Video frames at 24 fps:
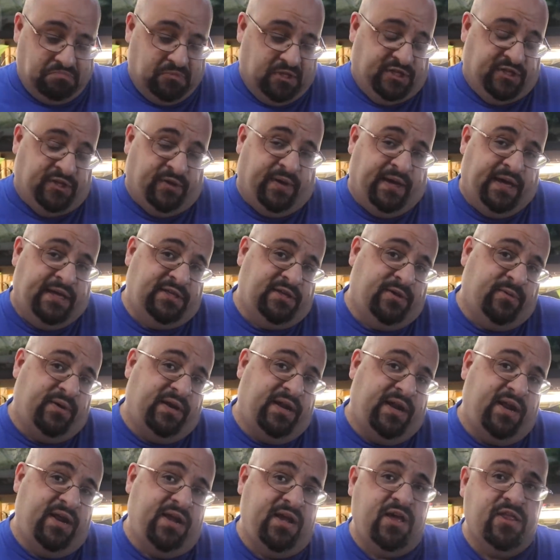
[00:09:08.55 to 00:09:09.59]
So I did
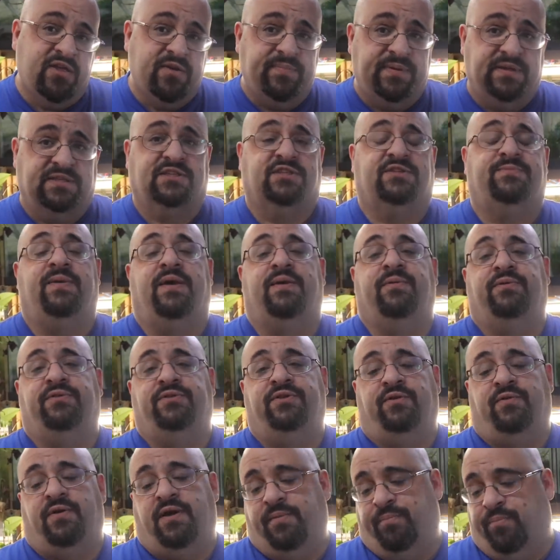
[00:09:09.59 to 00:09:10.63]
what any other businessman would
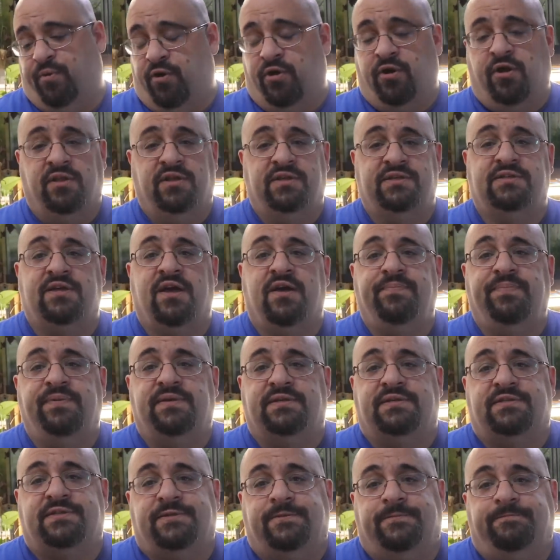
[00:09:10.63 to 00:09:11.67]
do. I bought all those
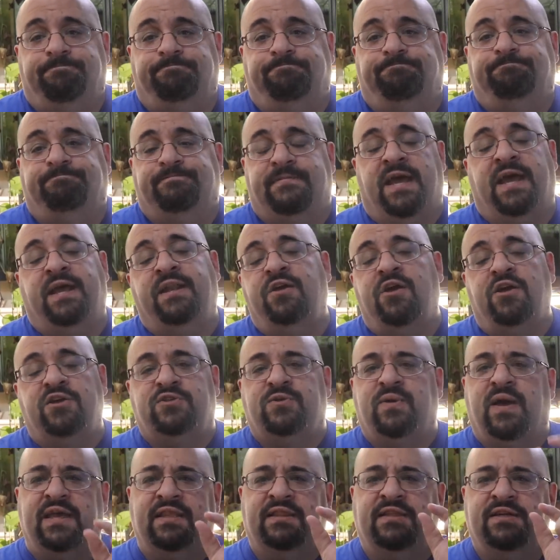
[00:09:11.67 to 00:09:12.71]
guppies. And he
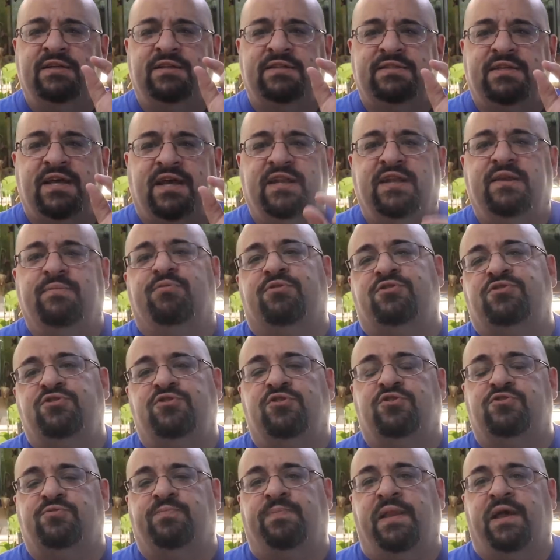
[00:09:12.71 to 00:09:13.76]
also had little tiny
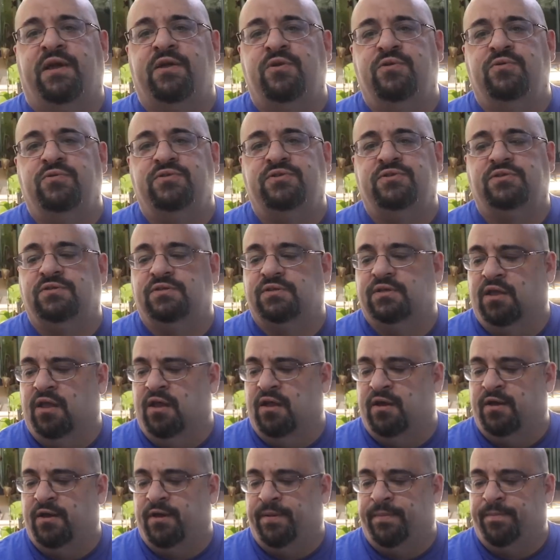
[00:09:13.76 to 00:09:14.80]
bristlenose plecos,
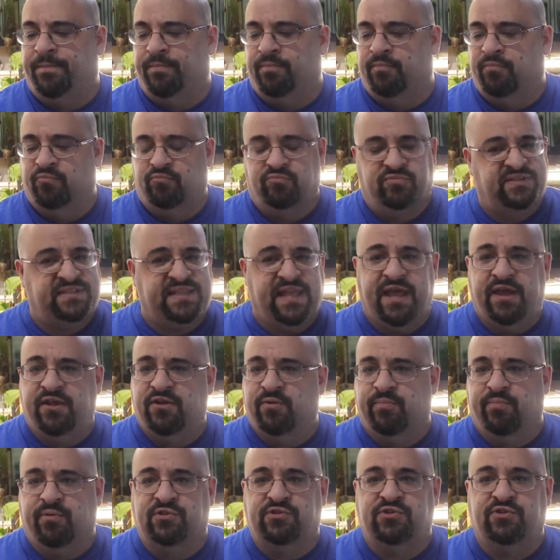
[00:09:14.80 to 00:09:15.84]
um,
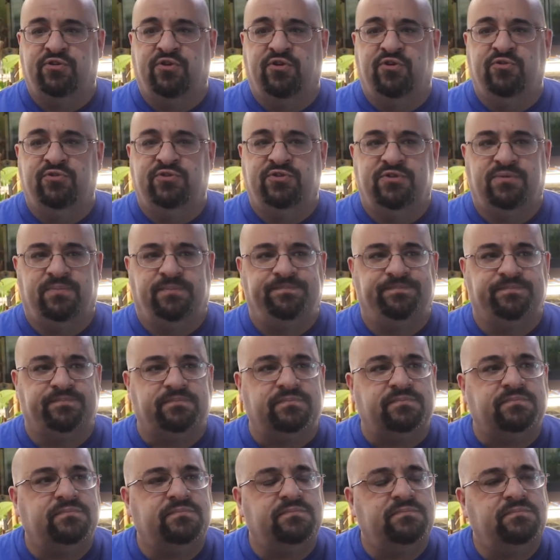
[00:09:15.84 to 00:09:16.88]
standard bristlenose.
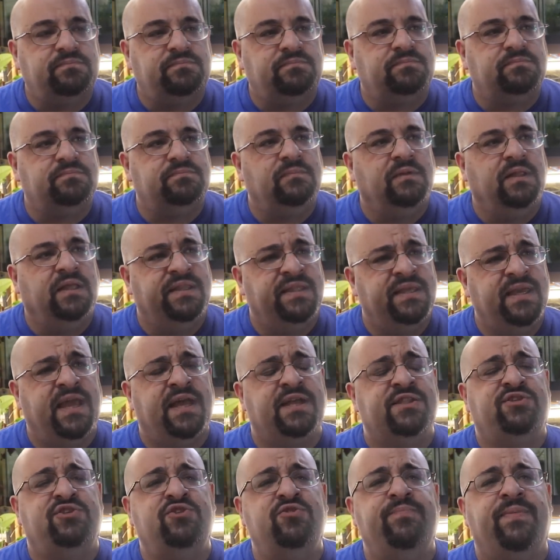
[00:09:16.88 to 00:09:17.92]
I think he
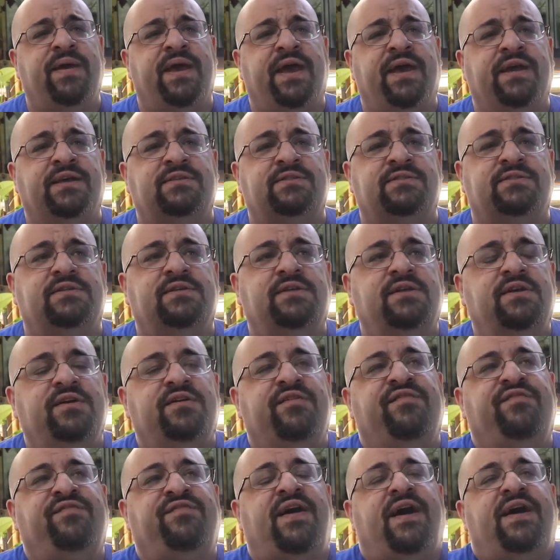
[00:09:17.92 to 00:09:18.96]
had two bags,
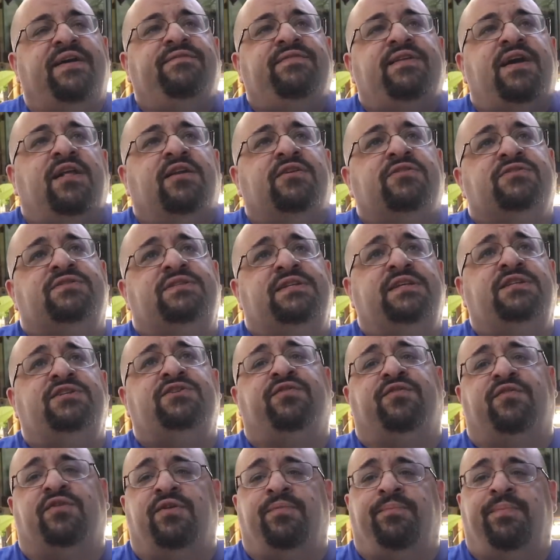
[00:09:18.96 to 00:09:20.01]
$5
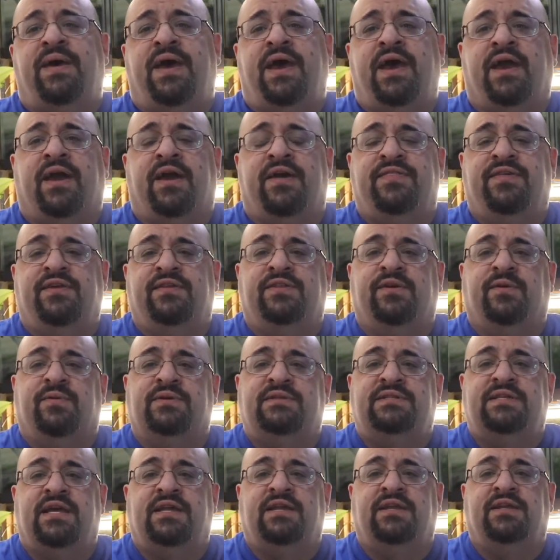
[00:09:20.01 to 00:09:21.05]
each for the bag. I think there
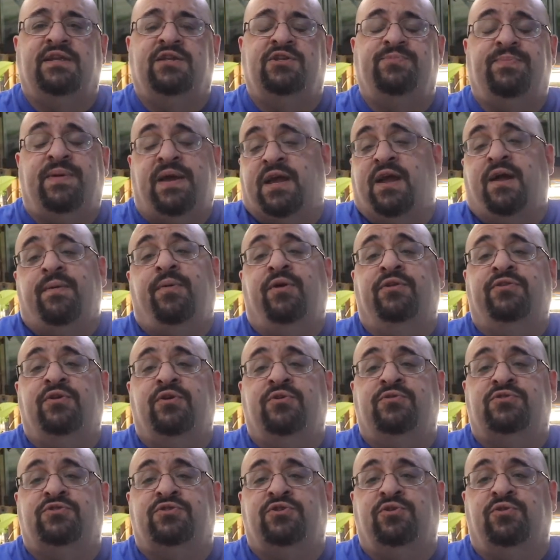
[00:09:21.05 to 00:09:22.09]
were 10 in each bag. I bought
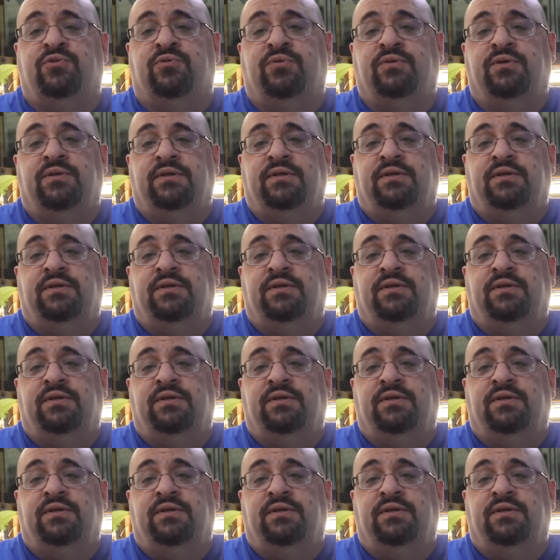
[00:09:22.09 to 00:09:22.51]
those too.